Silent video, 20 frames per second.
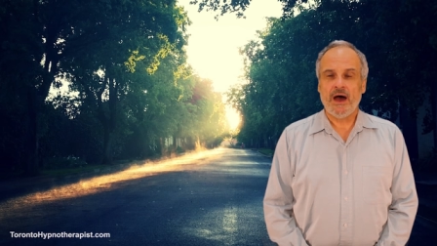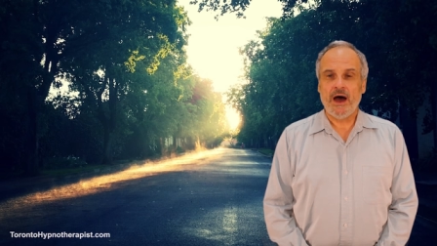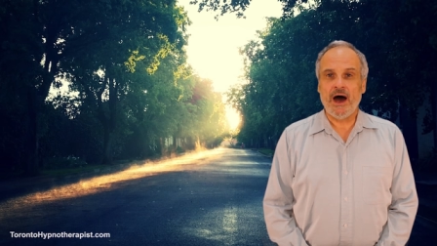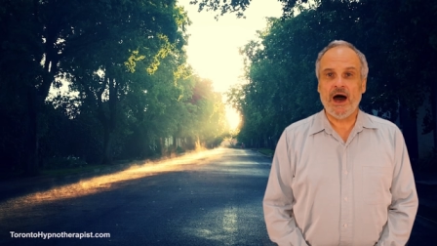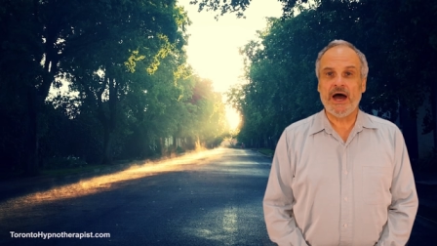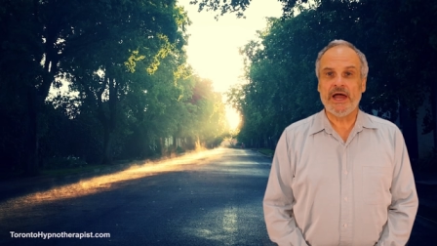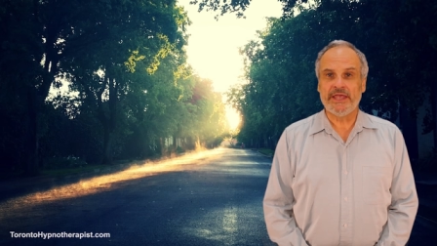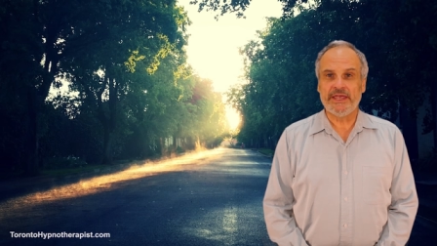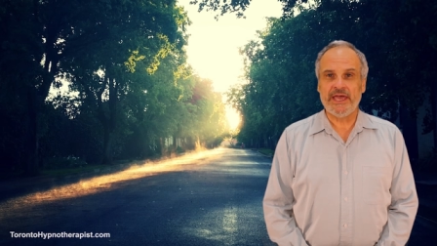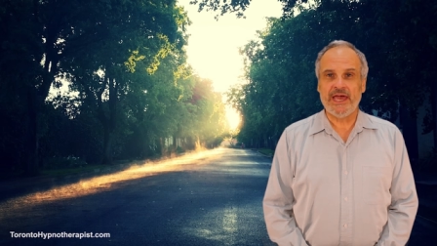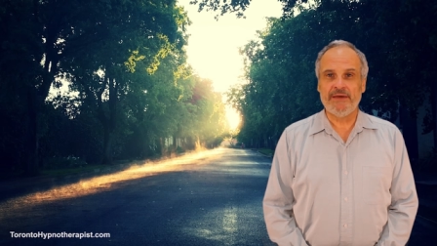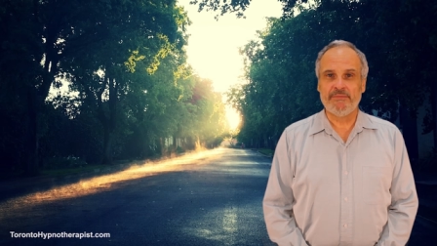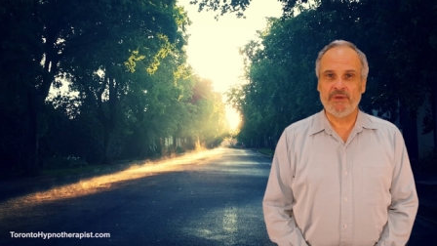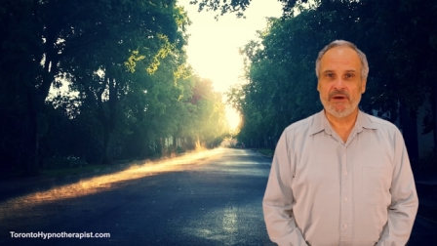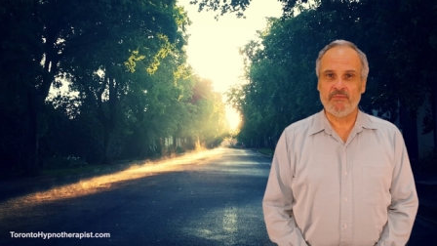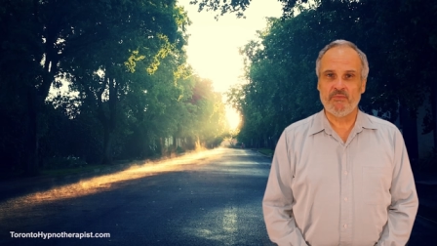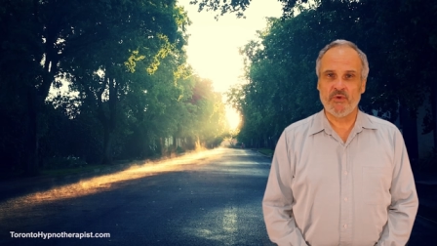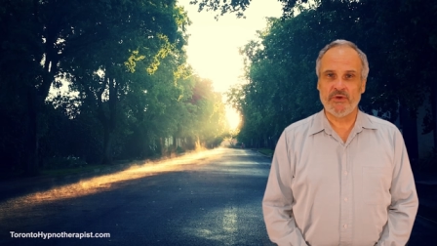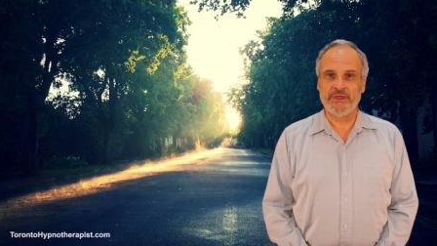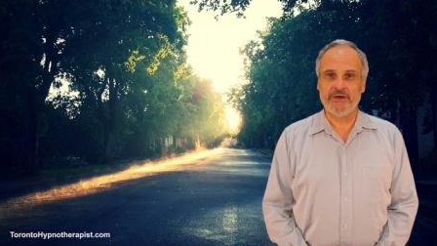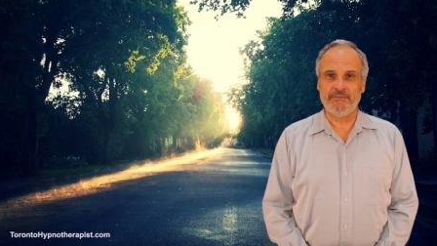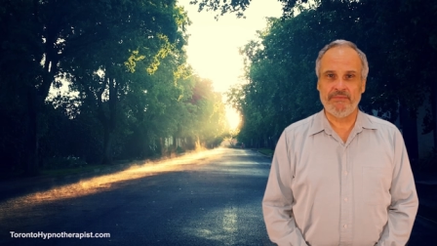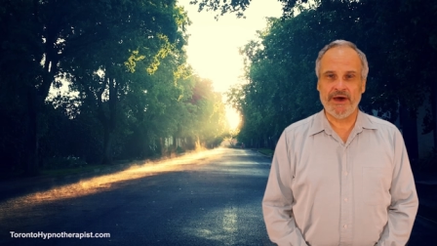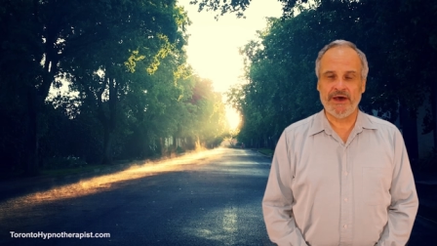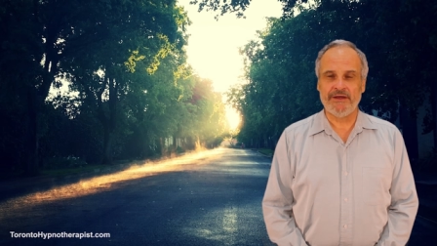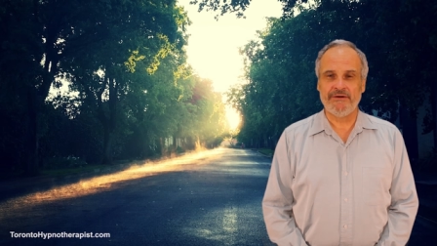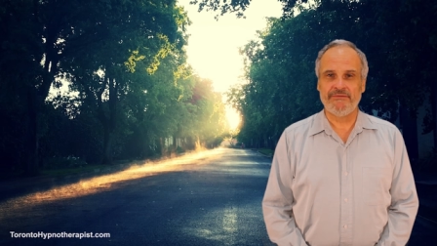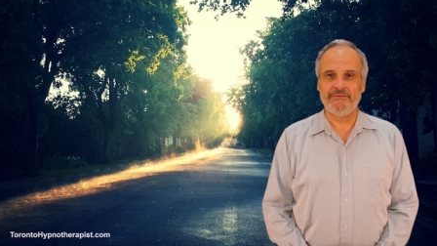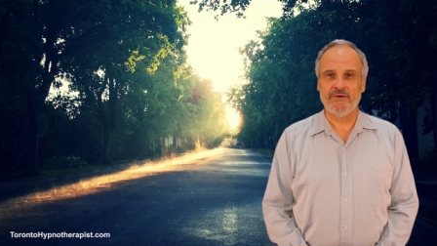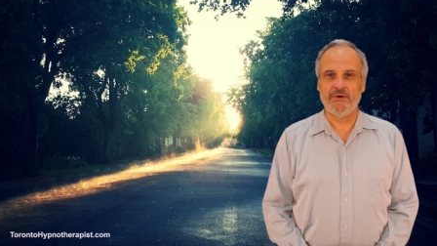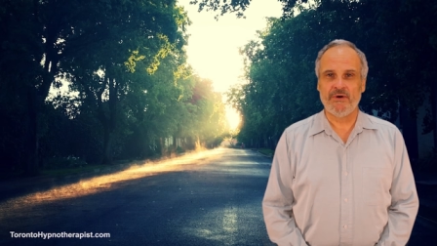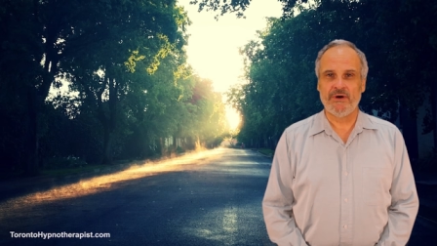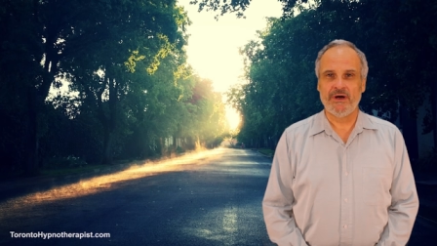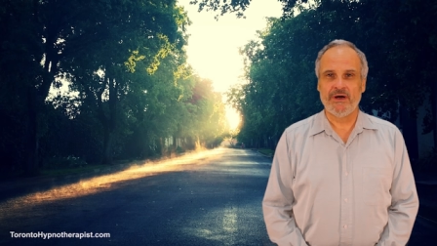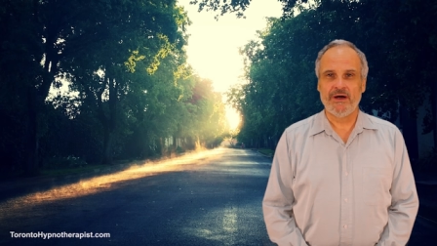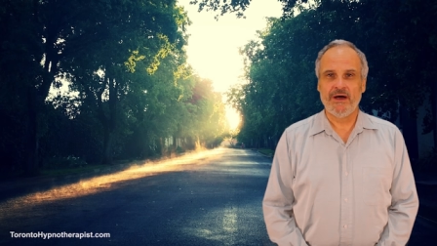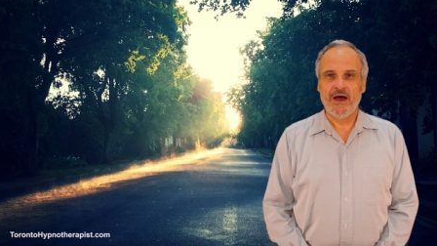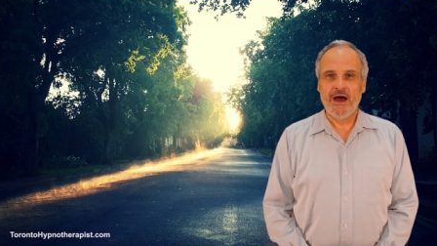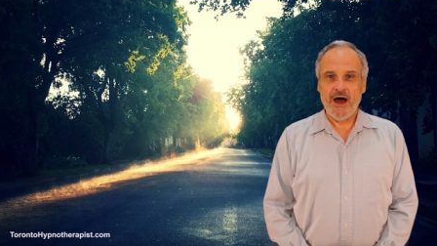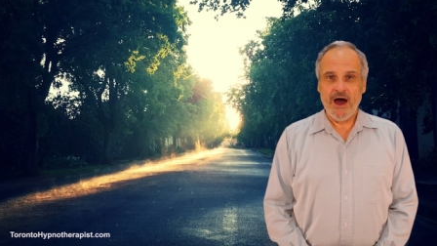I came up with a metaphor
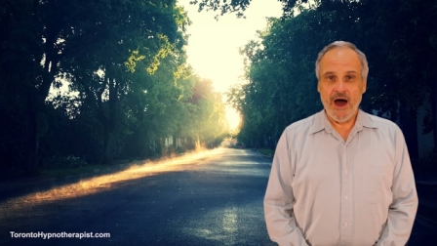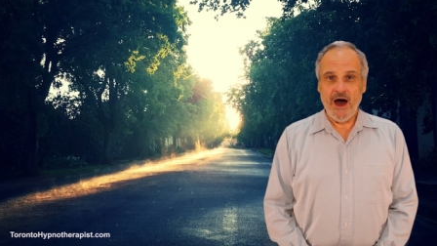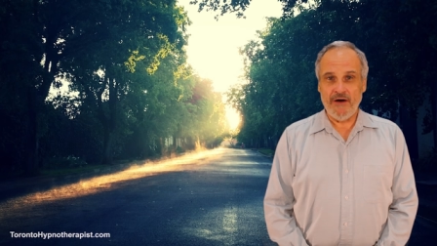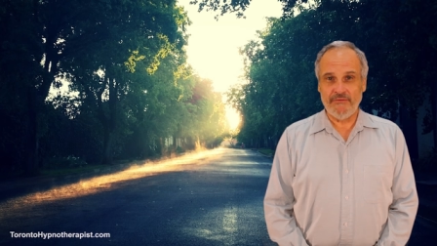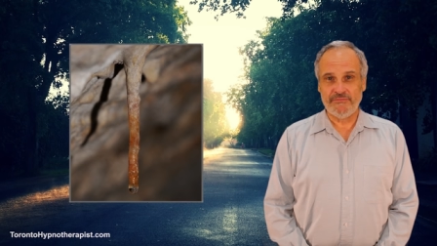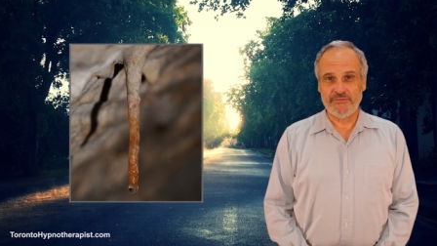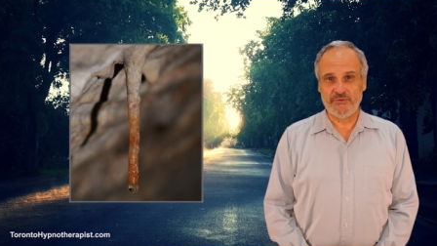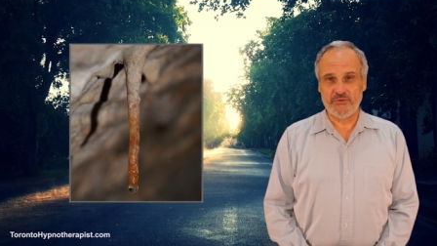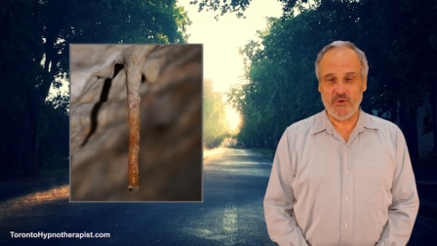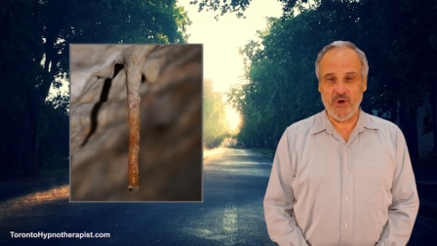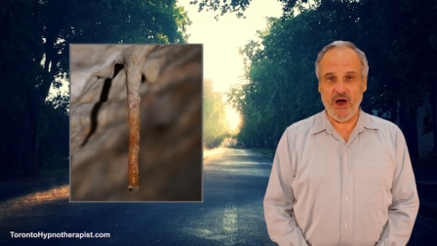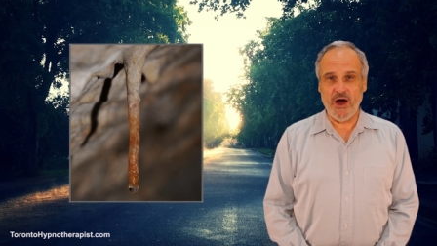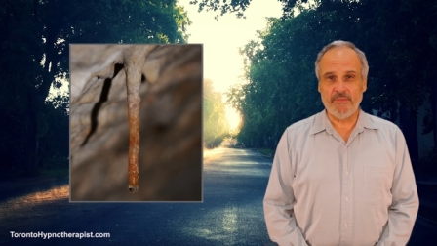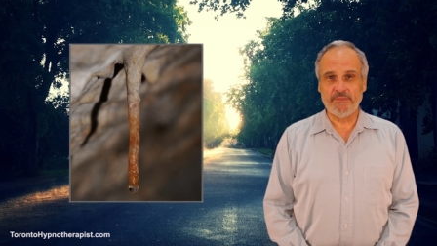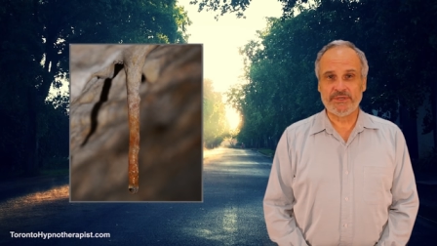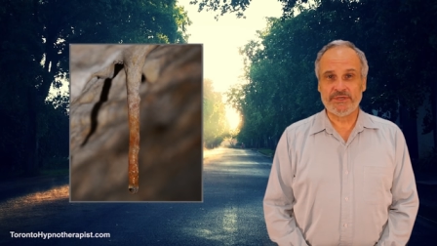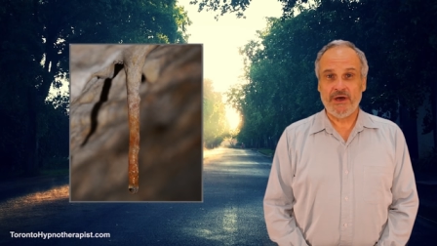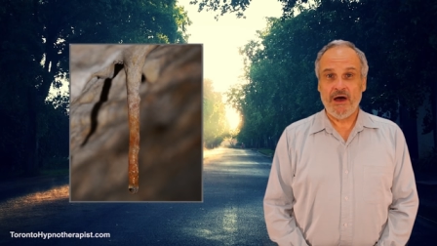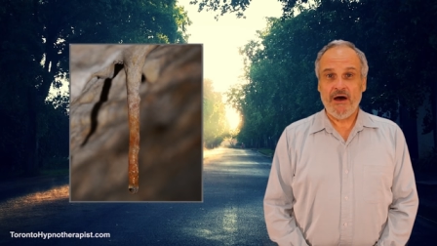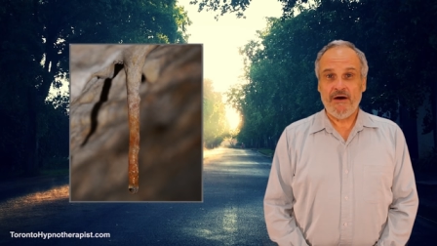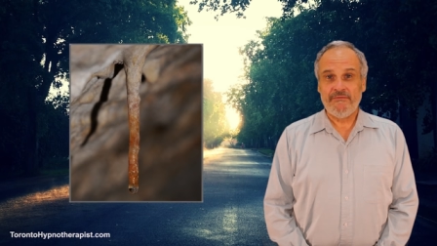of drops